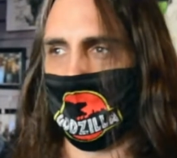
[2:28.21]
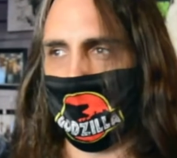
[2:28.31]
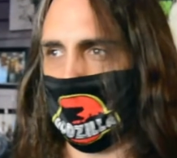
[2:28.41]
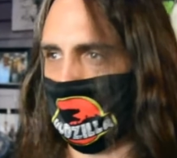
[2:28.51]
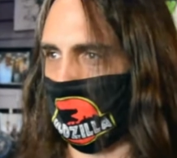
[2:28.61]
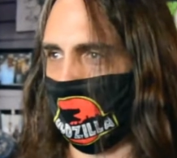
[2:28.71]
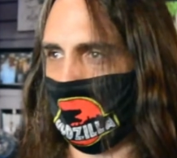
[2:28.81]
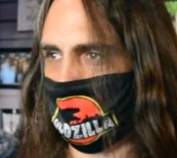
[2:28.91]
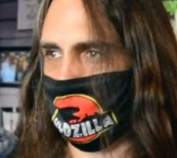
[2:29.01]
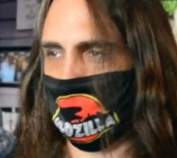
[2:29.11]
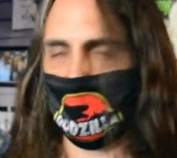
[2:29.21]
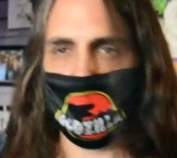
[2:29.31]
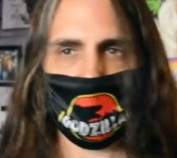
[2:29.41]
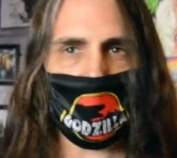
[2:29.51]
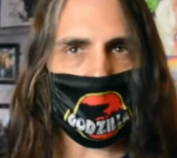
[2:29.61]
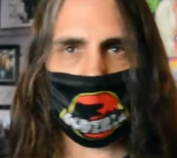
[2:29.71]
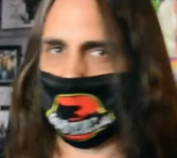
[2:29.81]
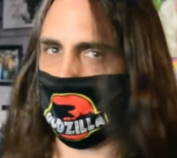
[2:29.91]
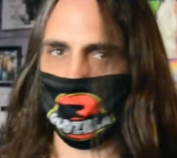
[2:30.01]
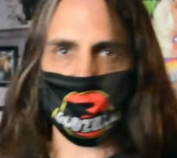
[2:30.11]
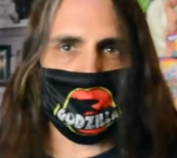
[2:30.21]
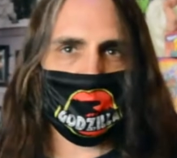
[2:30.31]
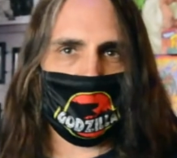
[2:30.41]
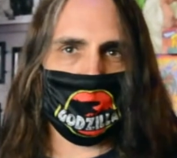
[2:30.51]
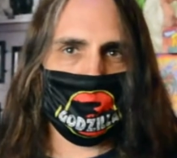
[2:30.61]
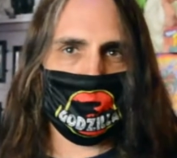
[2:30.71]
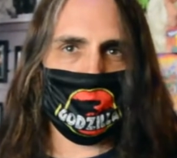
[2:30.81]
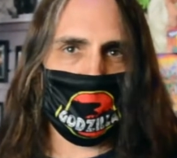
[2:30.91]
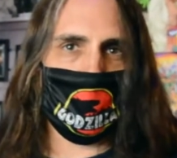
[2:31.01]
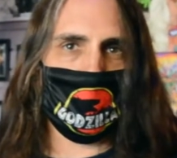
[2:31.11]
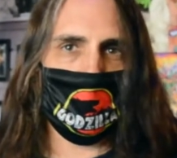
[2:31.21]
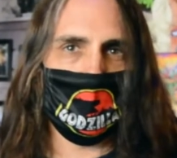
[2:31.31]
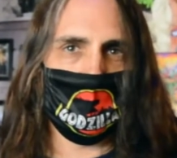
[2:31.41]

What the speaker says: people messaging me hey, I just discovered your store.